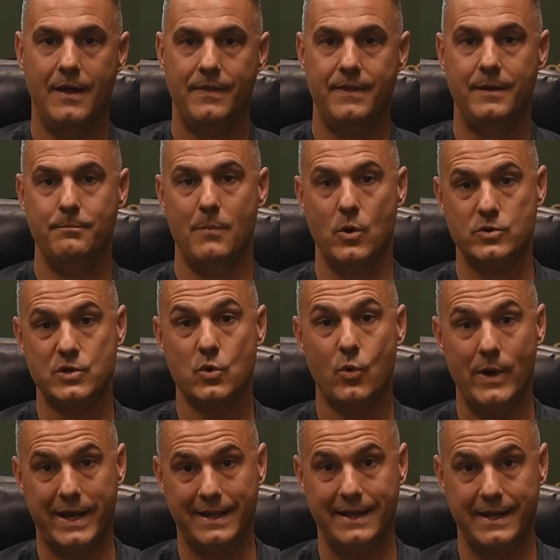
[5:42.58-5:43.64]
that most
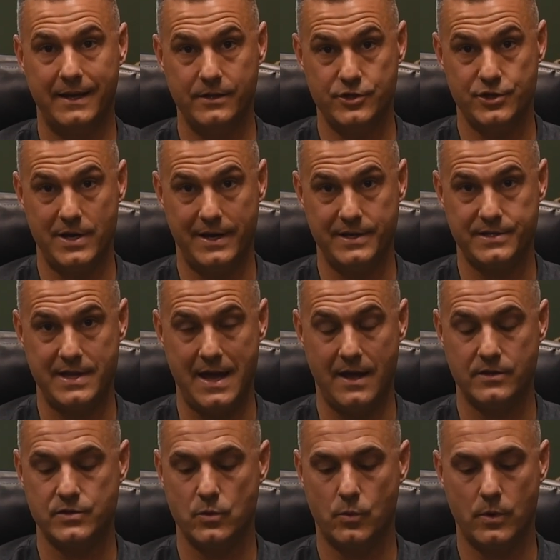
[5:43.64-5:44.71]
quickly could shut us
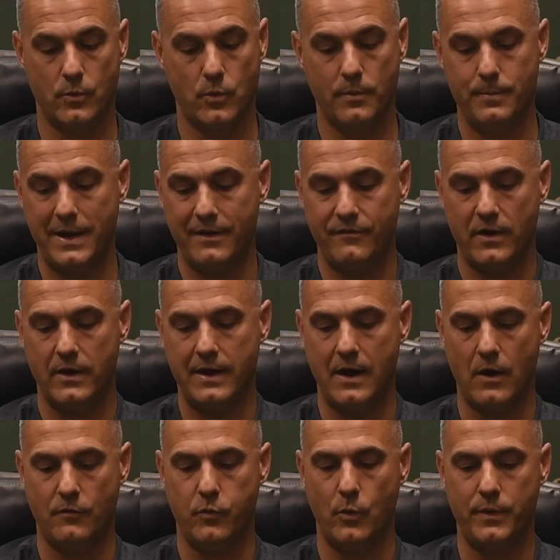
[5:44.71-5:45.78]
down. So we're being very
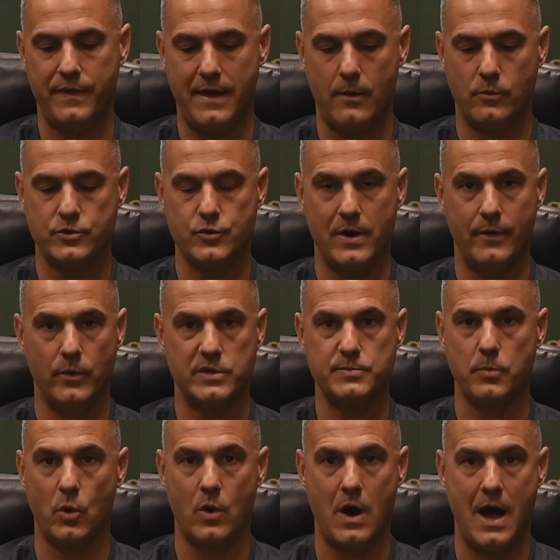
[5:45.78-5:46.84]
careful with that. We're trying to
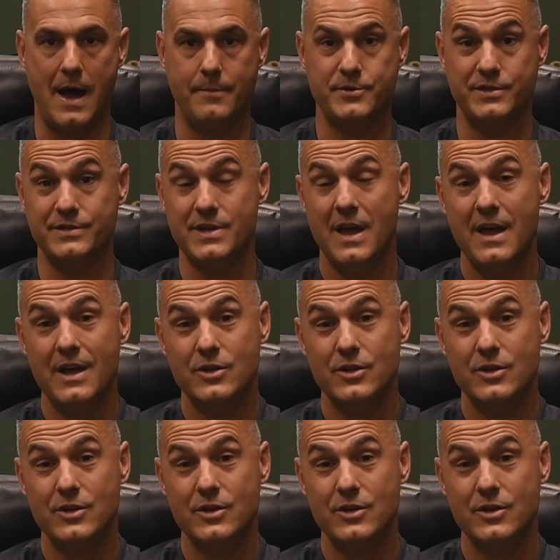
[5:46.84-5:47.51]
explore options.